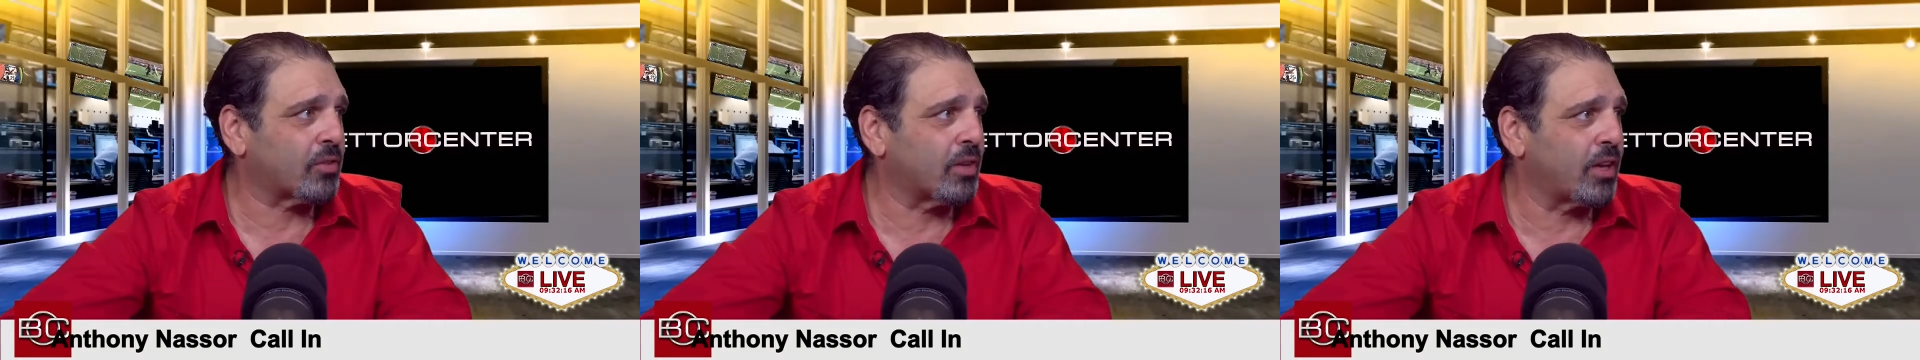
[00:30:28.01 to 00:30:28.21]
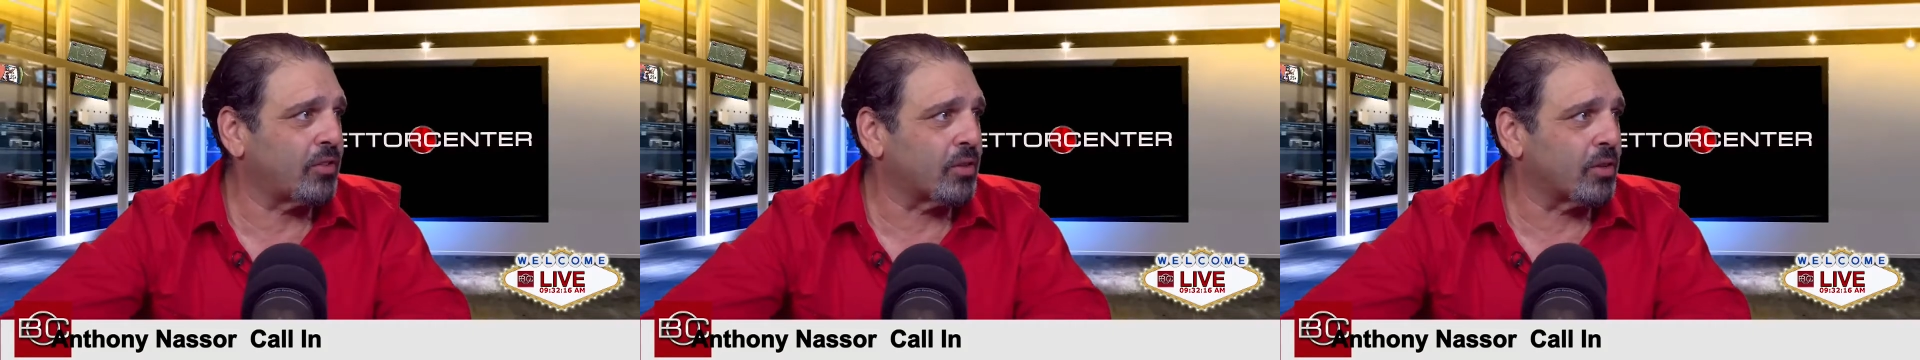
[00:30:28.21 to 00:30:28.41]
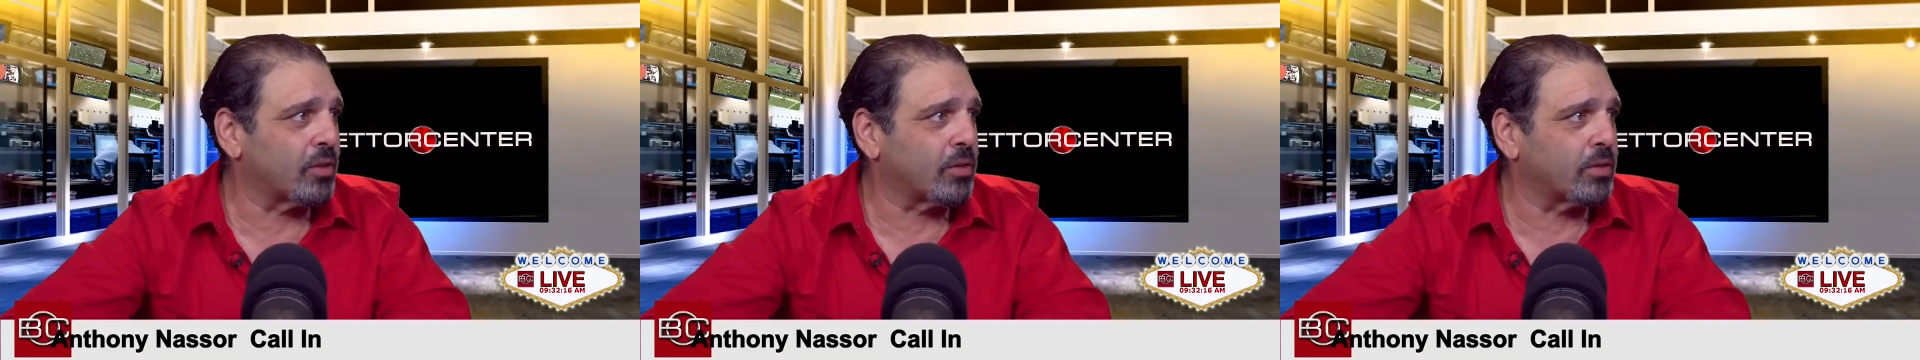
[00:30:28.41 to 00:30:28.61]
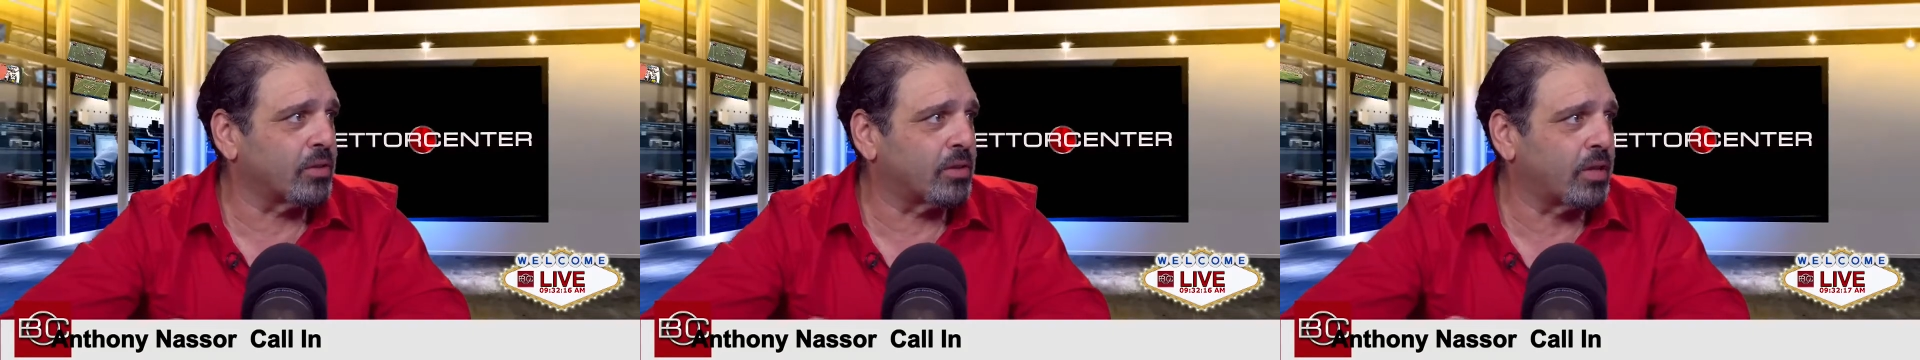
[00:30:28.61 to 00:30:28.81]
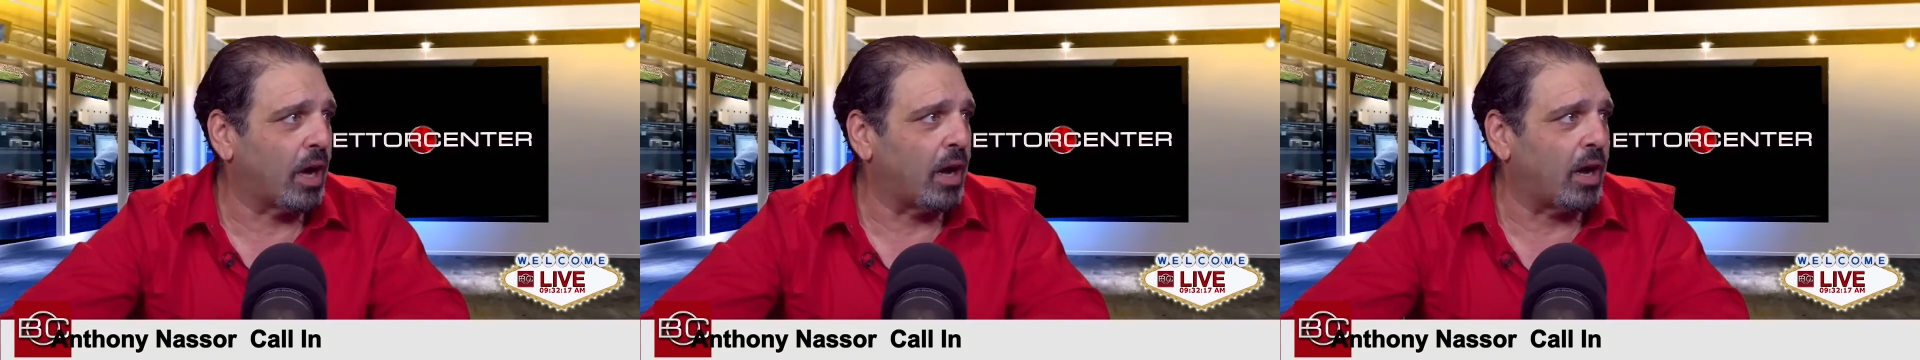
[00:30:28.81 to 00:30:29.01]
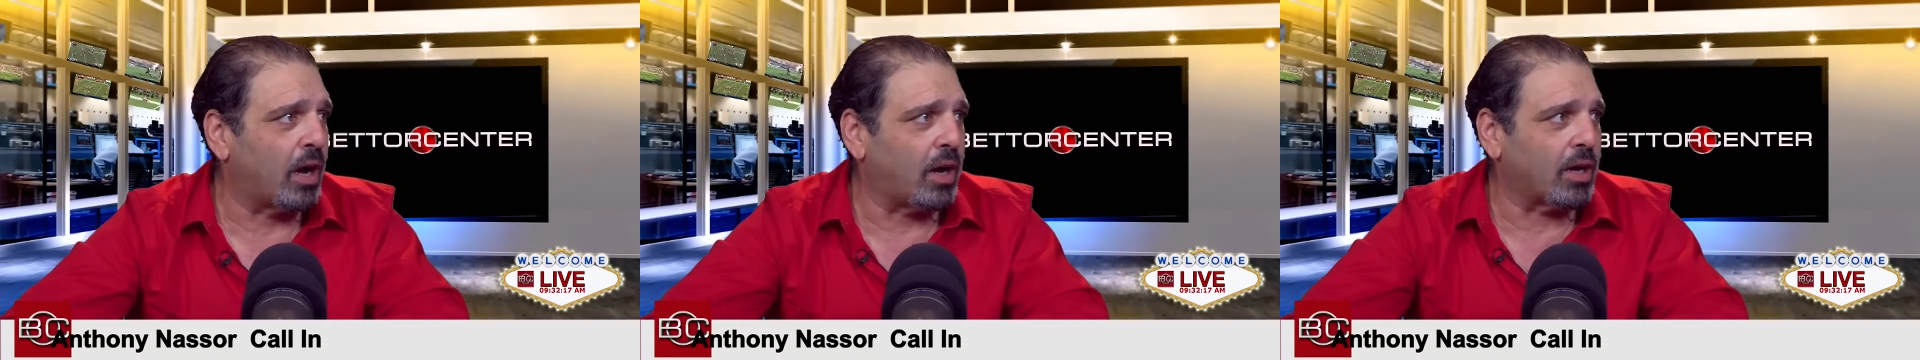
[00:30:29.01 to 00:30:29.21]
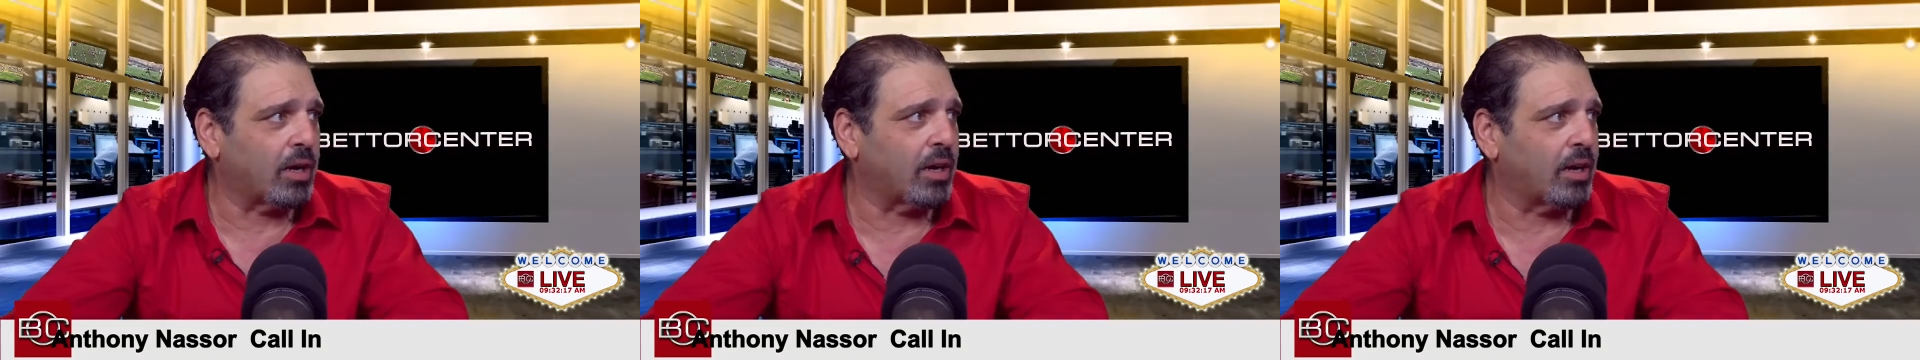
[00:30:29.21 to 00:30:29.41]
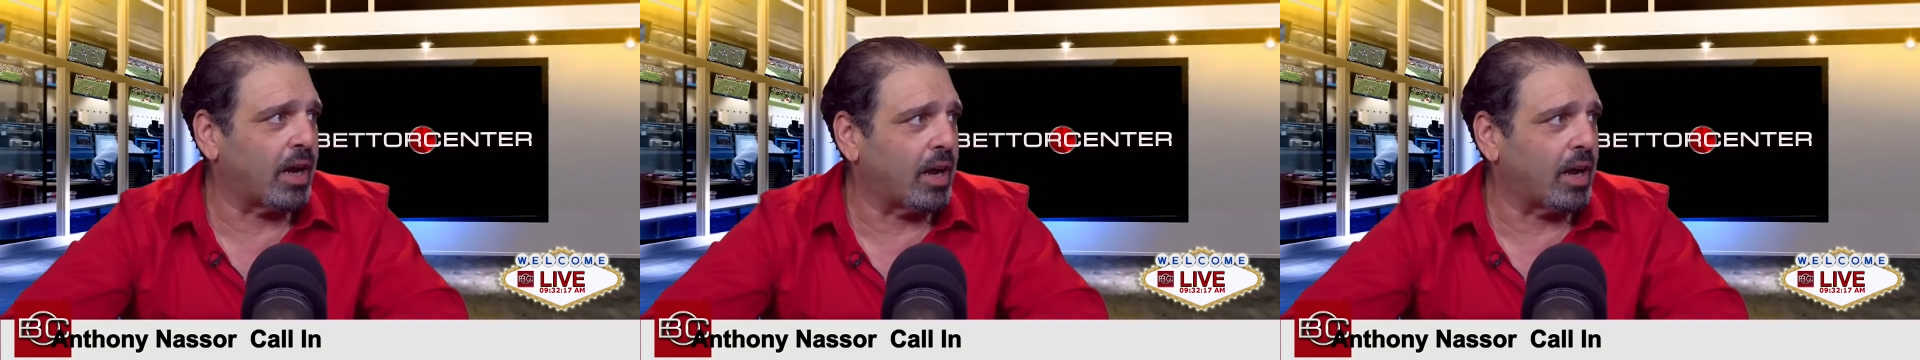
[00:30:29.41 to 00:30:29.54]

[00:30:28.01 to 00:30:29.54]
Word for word: Nice little dog.